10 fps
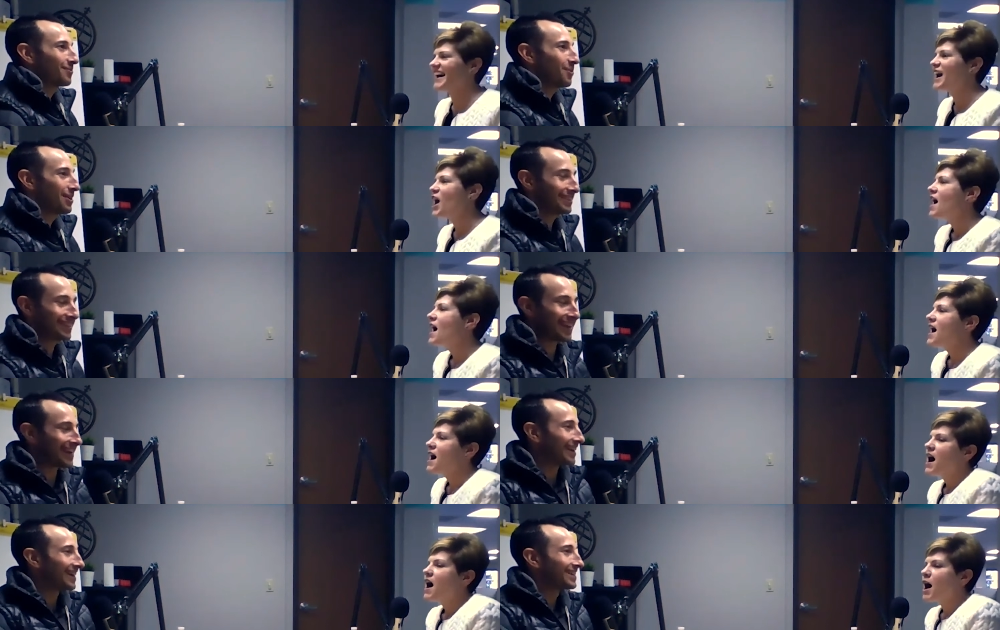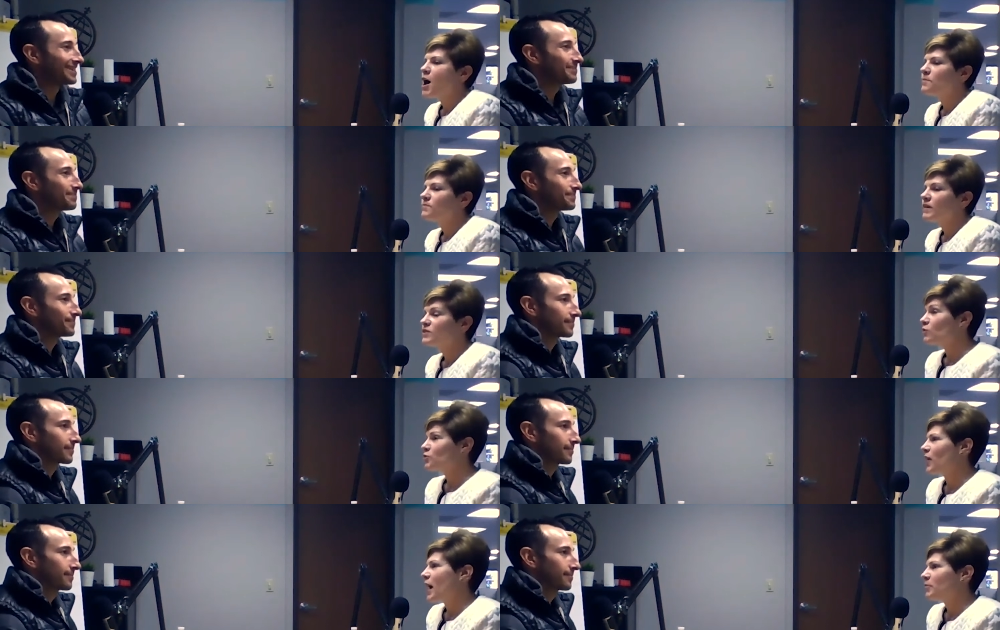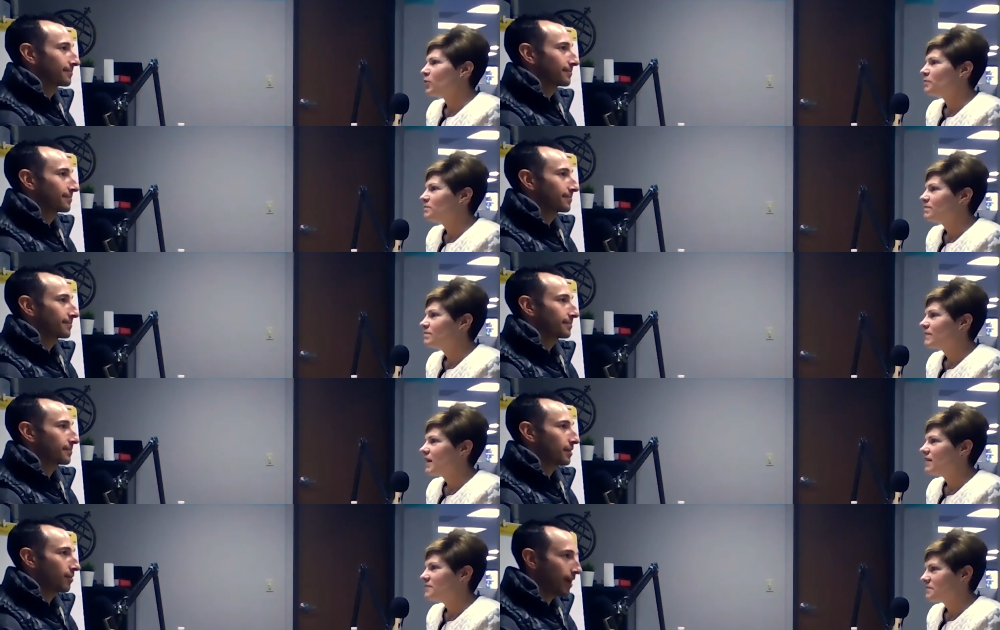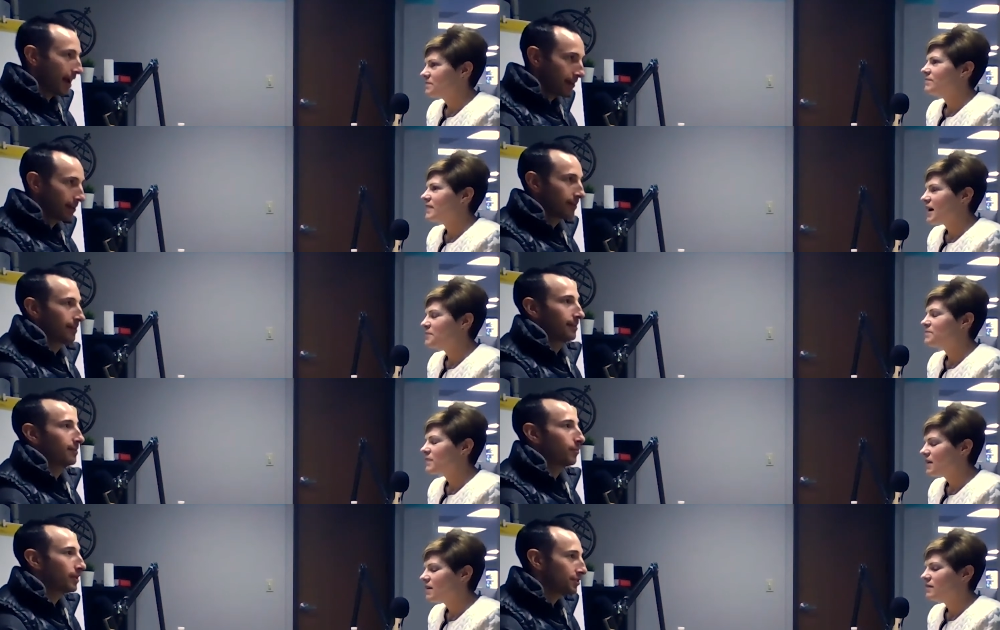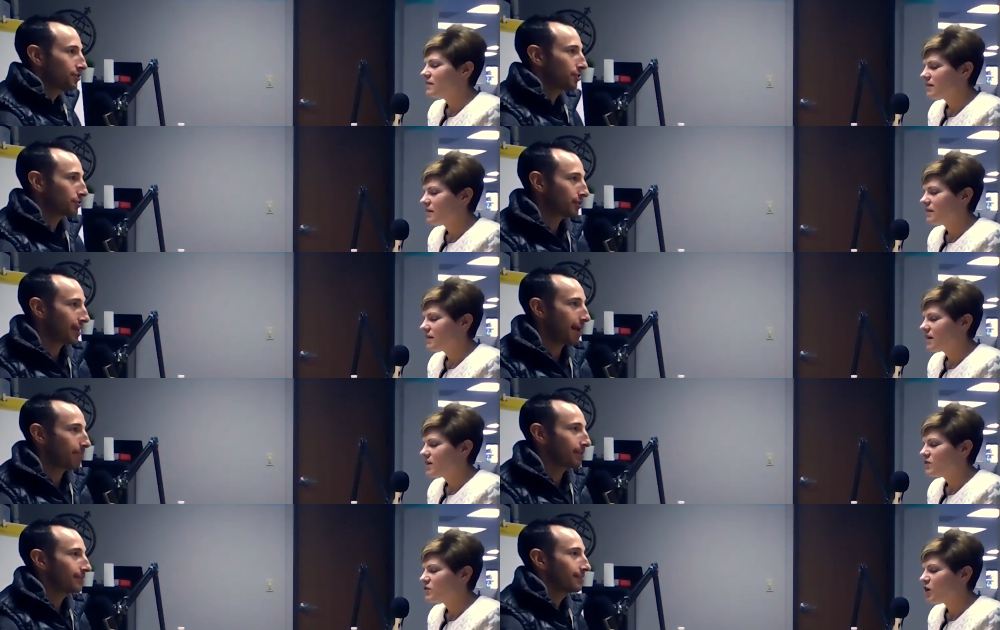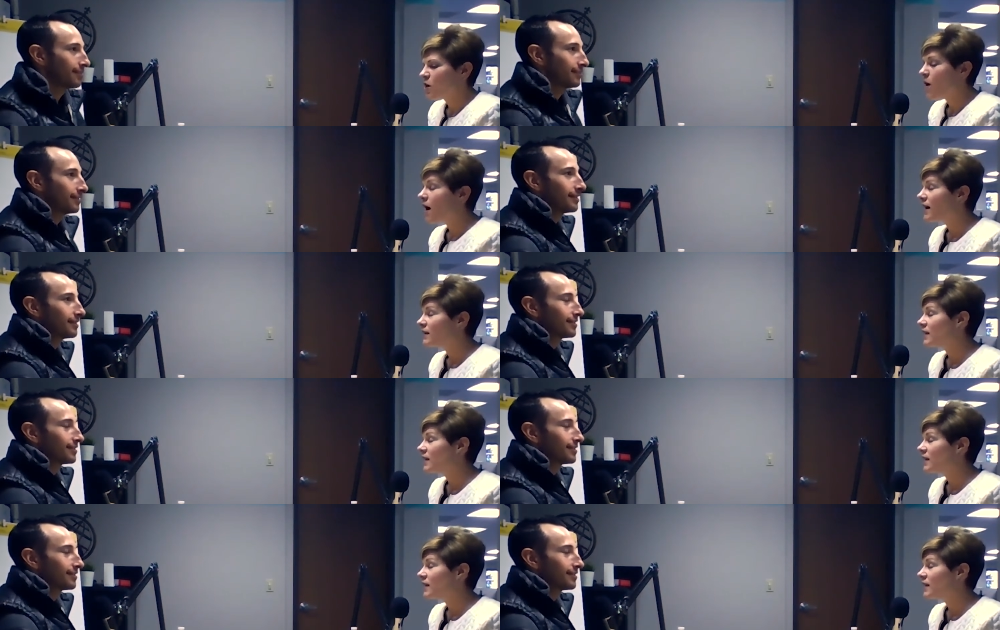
Speaker 1: one thing. Um, social capital. Okay. Yeah.
Speaker 2: What is social capital?
Speaker 1: So I